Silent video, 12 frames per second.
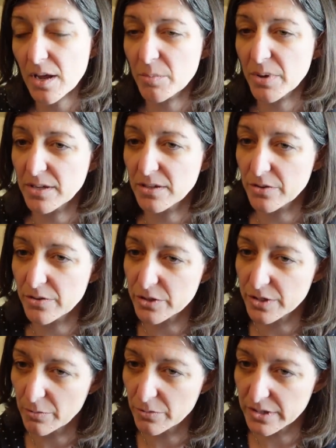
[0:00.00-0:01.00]
But, you know,
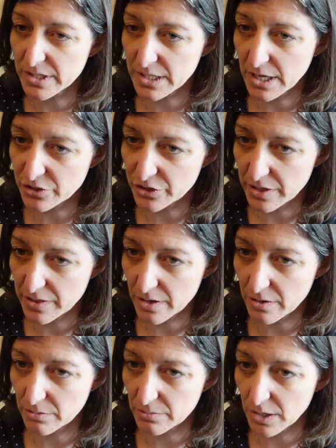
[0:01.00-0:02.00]
there's that real discussion in
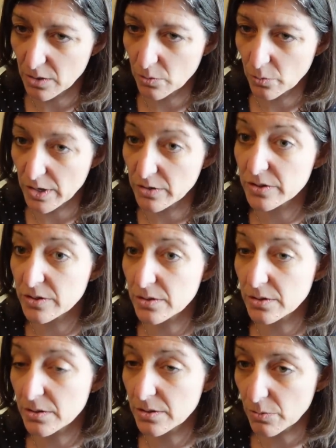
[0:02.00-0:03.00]
there, like, where's
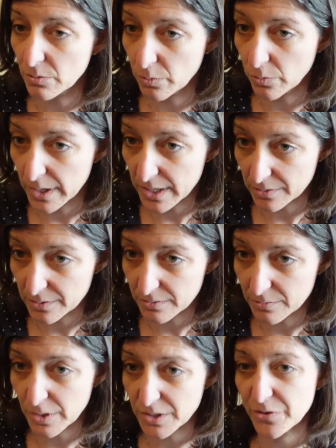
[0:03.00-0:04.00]
the
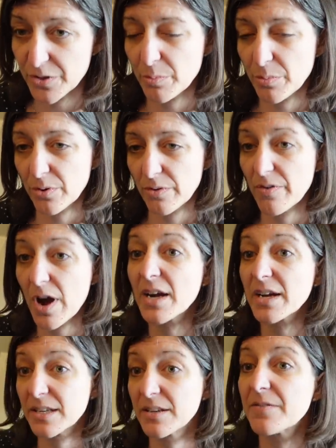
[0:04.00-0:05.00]
will, what are the
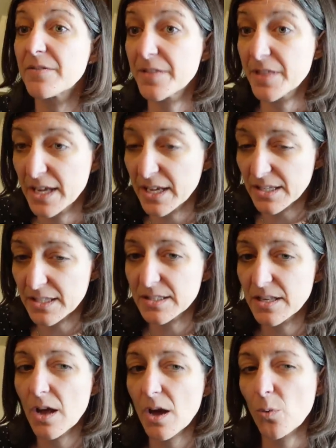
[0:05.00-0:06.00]
provocative things,
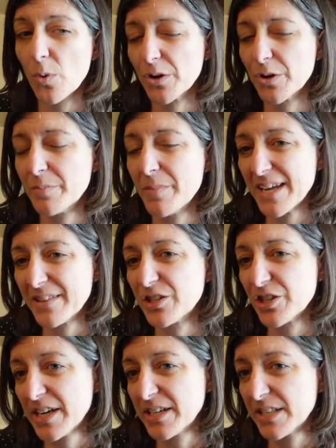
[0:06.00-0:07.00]
what could make the
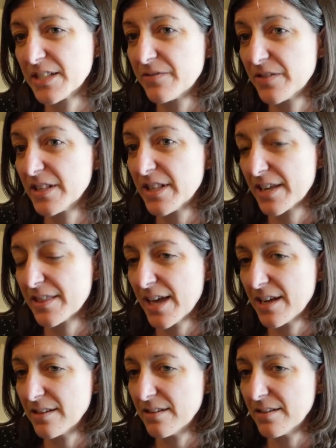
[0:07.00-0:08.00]
Chinese feel like
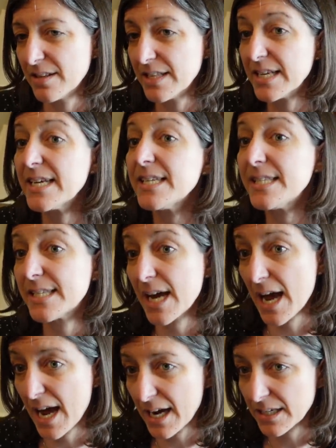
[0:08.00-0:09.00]
they need to
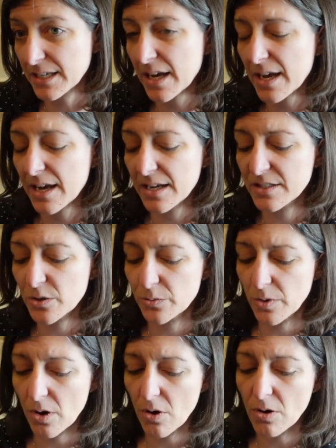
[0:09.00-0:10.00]
act? And
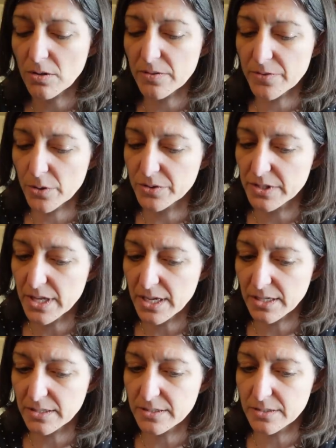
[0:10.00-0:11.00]
so all of those
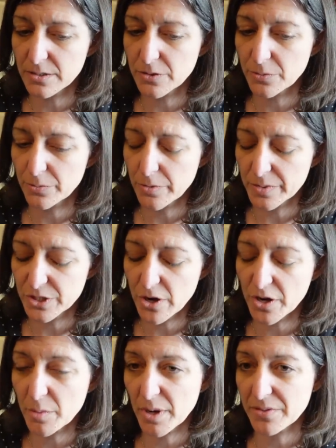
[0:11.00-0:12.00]
things, you know, when we
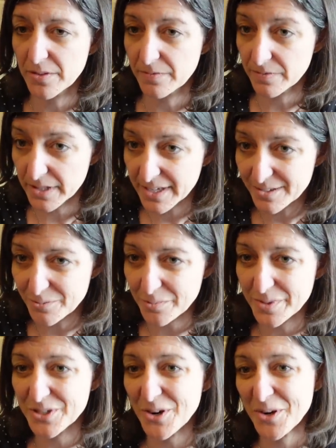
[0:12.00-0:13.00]
talk about the fleet, when
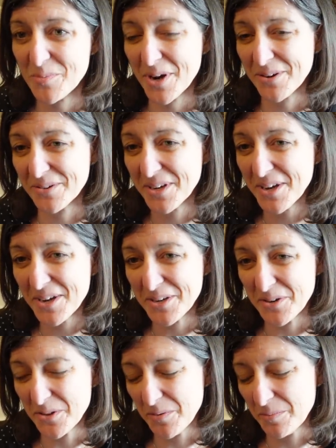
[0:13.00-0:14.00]
we talk about,
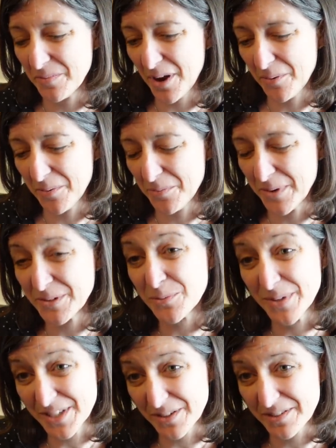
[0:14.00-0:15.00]
you know, the
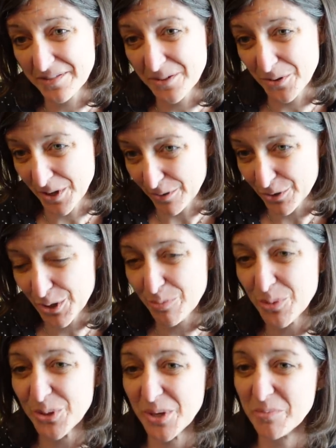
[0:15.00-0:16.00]
recent 30-year
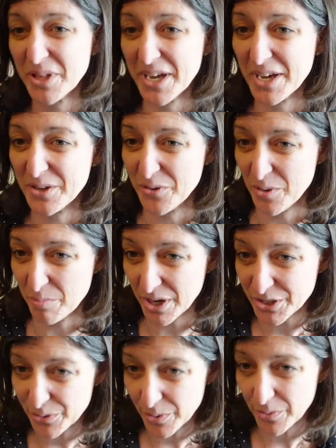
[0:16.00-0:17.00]
shipbuilding plan or the
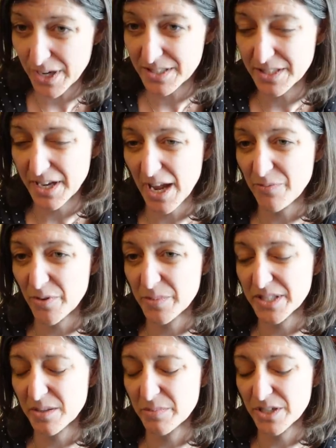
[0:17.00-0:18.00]
budget request that came from
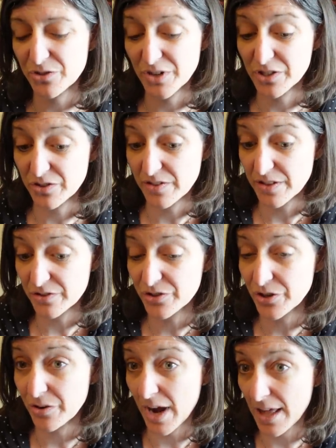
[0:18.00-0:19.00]
this administration
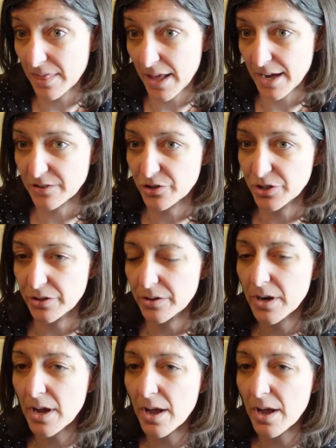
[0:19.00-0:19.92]
this year and last year,